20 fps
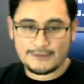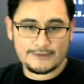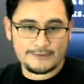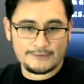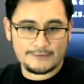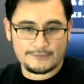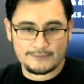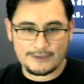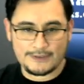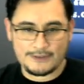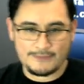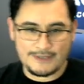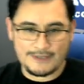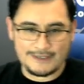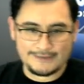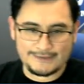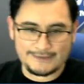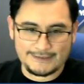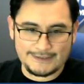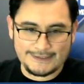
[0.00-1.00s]

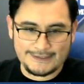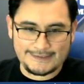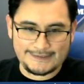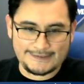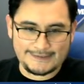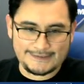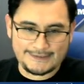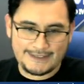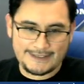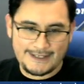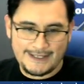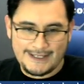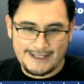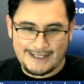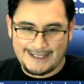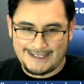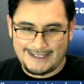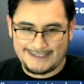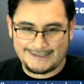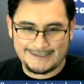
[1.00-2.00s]
Randomize the list.
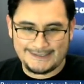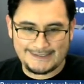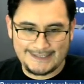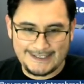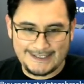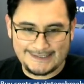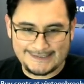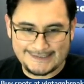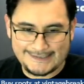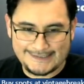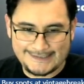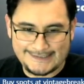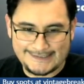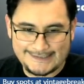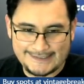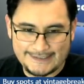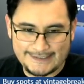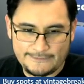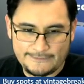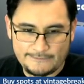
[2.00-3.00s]
Aces, aces.